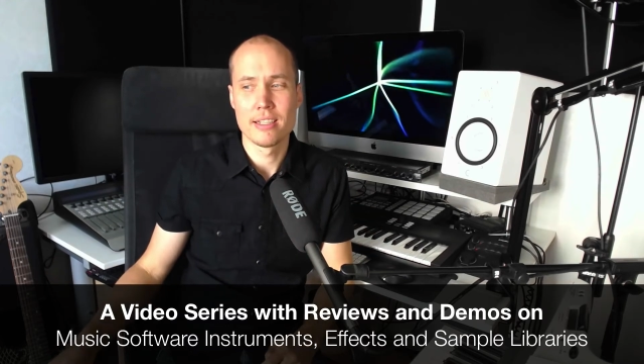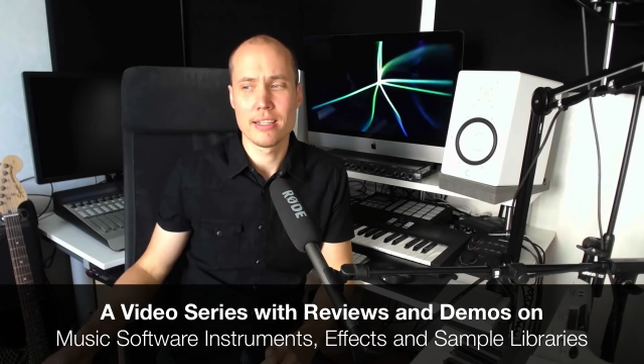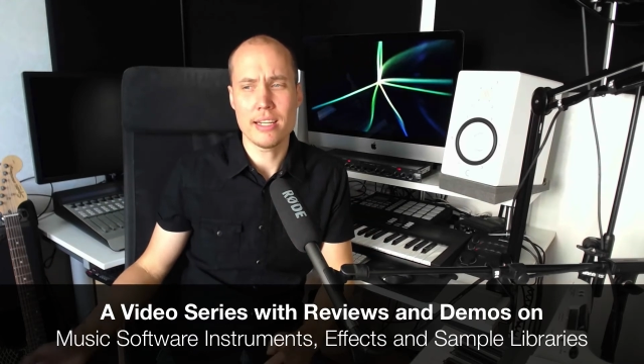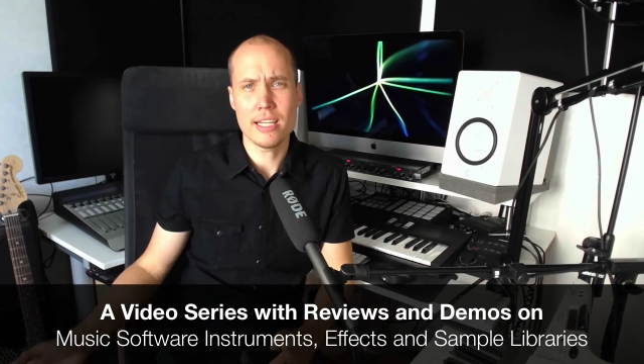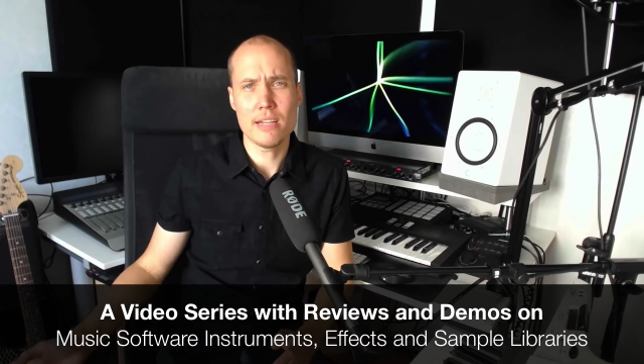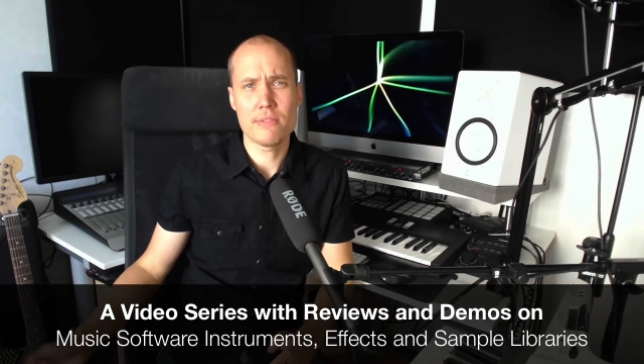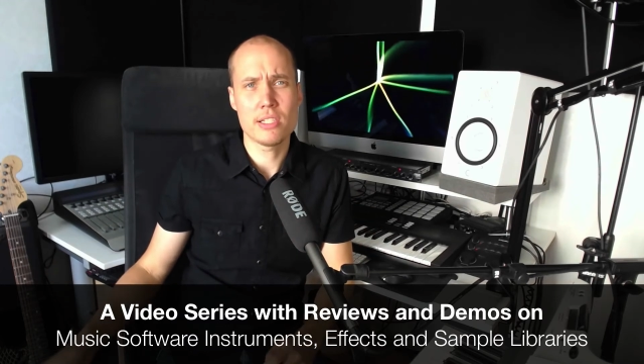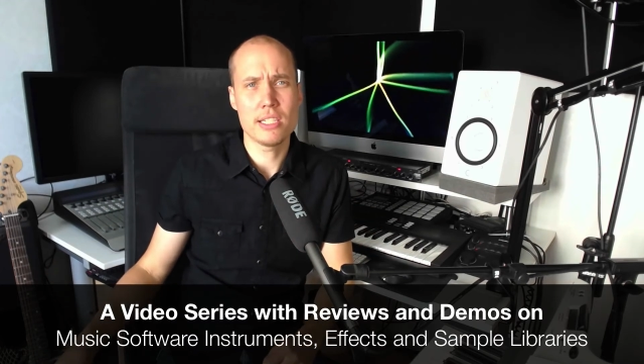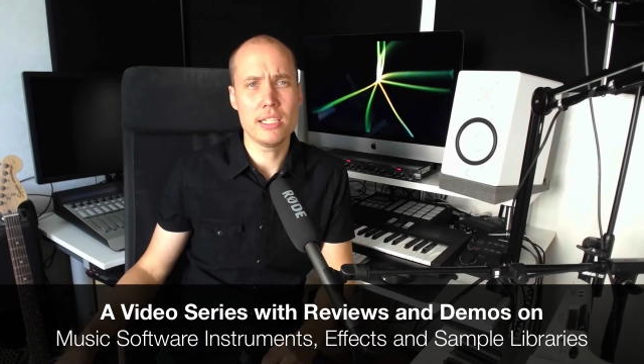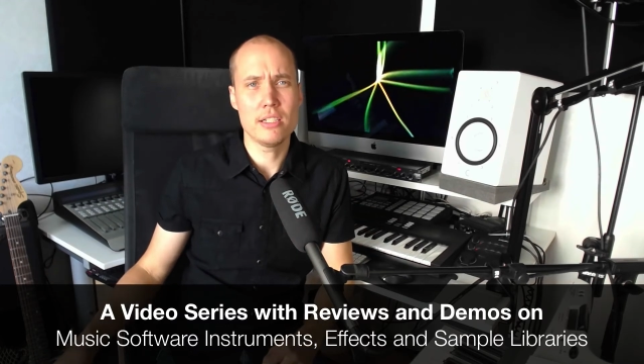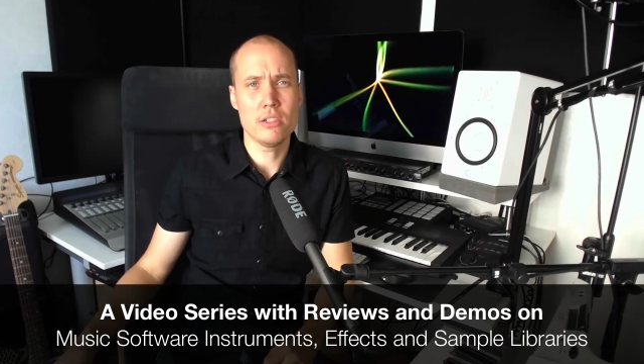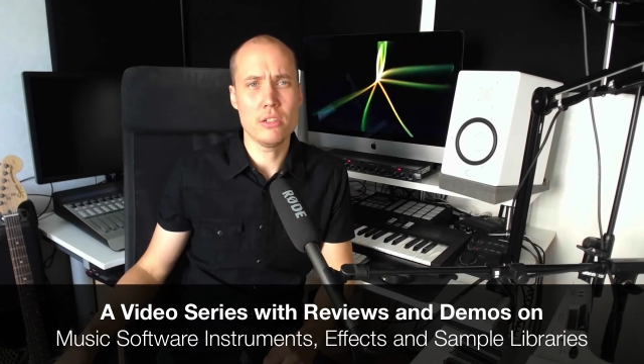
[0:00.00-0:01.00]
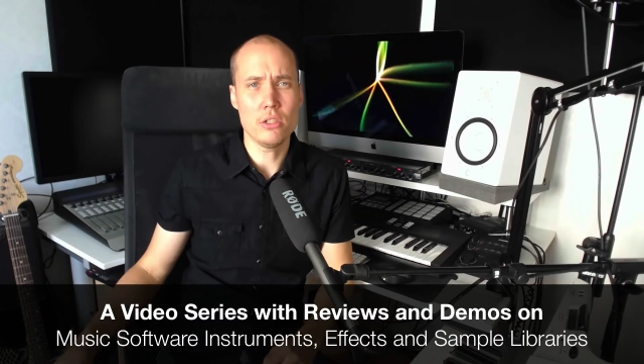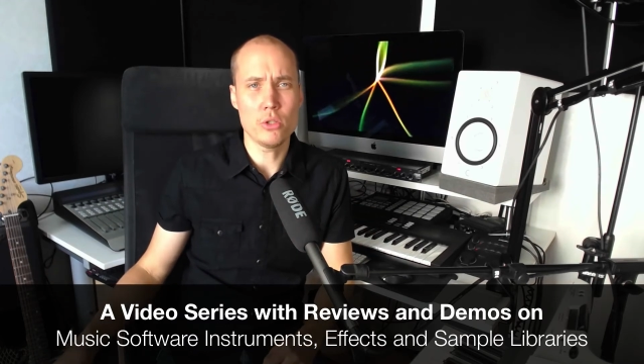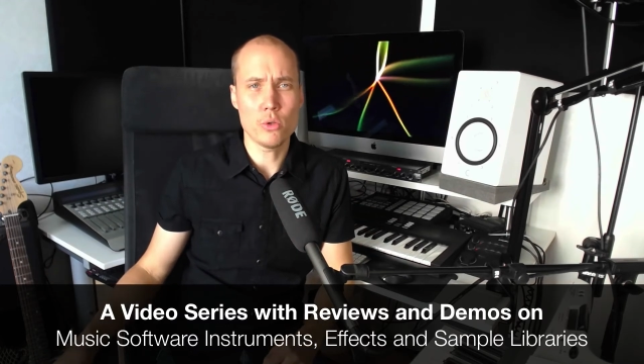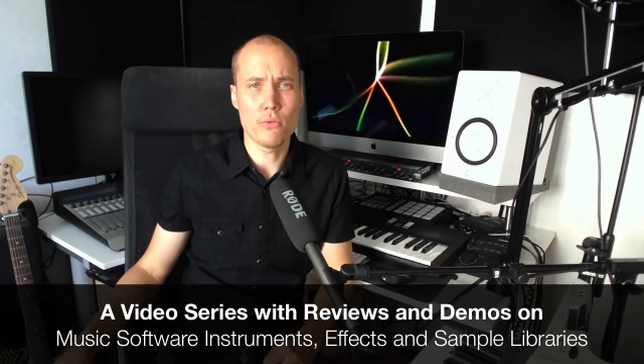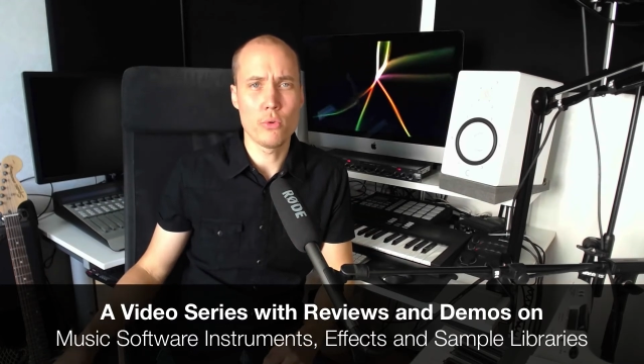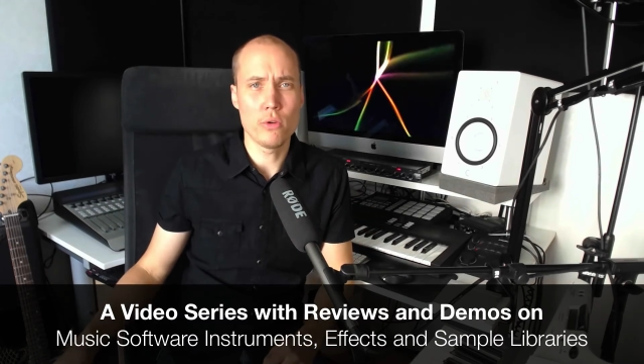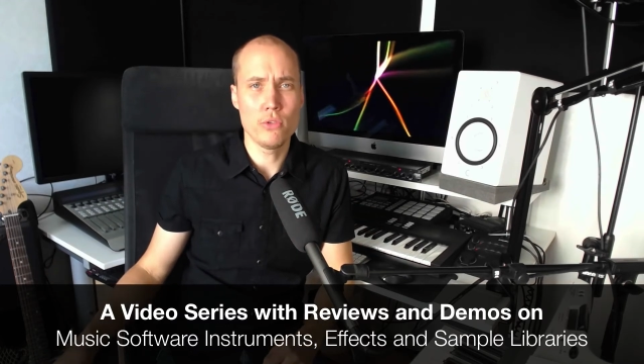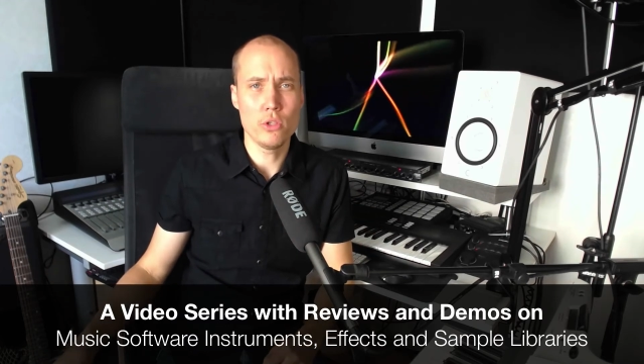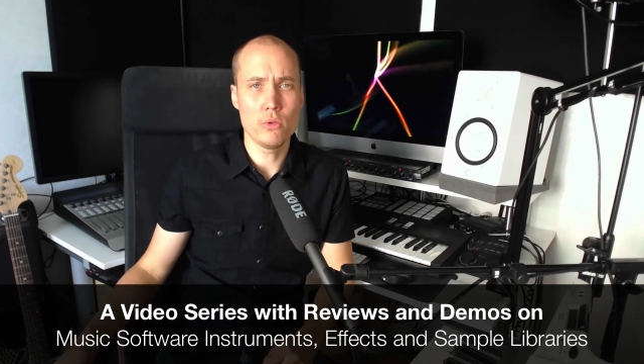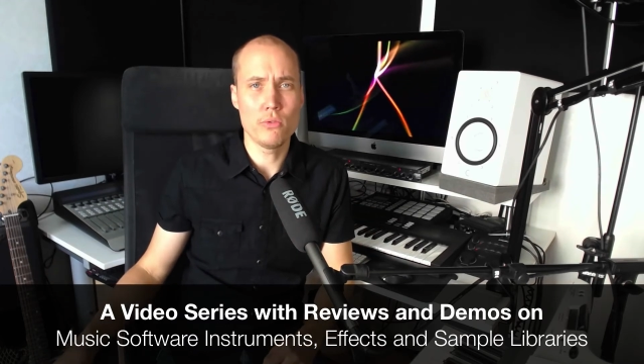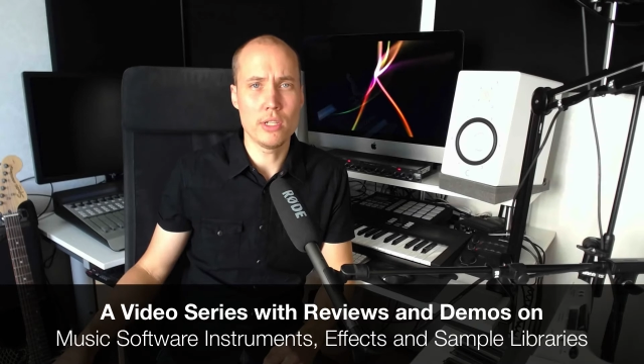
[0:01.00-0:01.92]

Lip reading: I have seen a lot of review